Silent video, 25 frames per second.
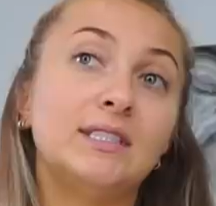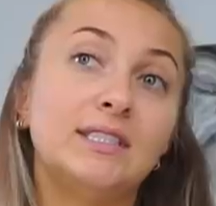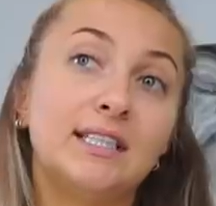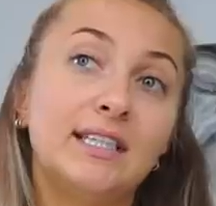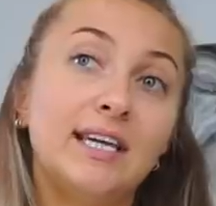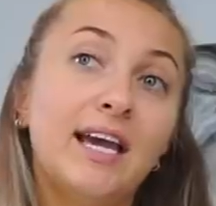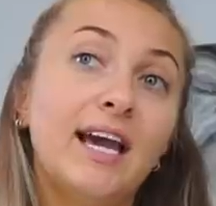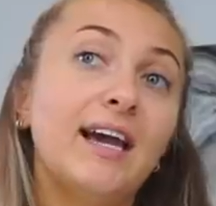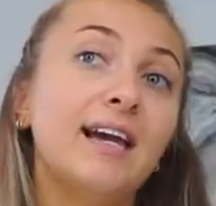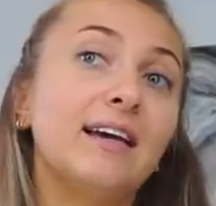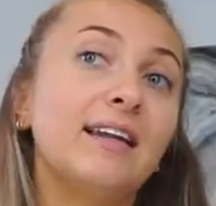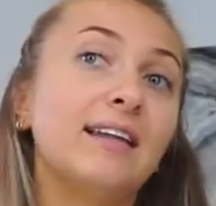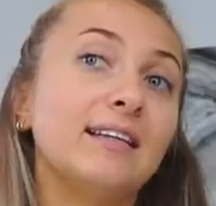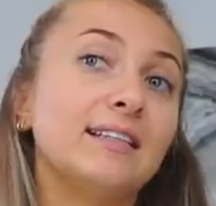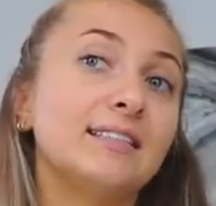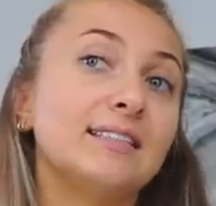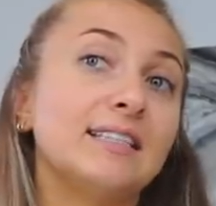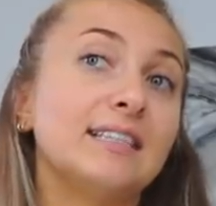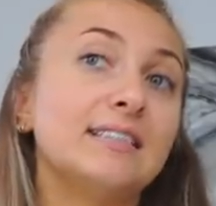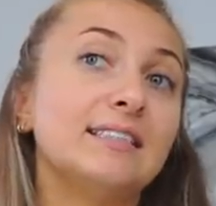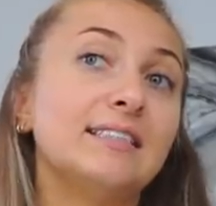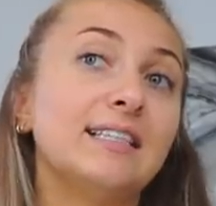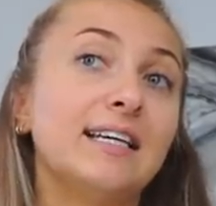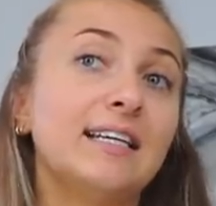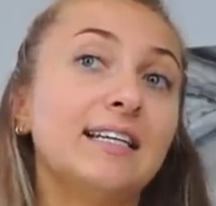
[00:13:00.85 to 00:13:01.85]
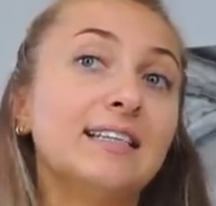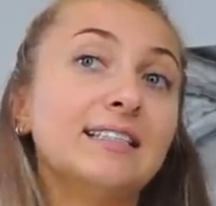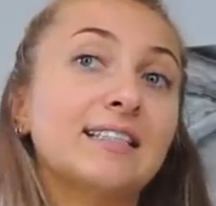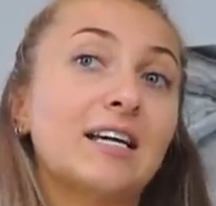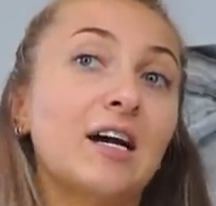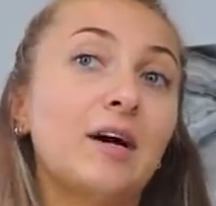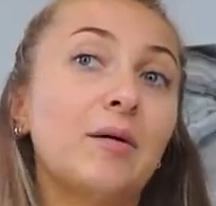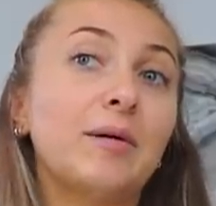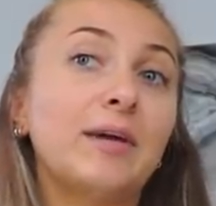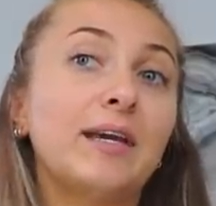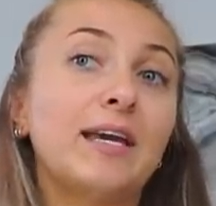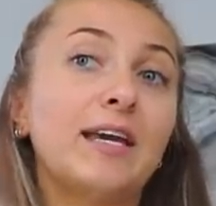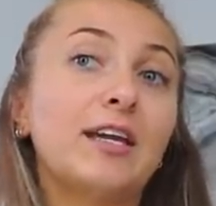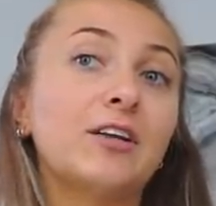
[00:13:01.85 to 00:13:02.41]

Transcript: Once again, since it is coming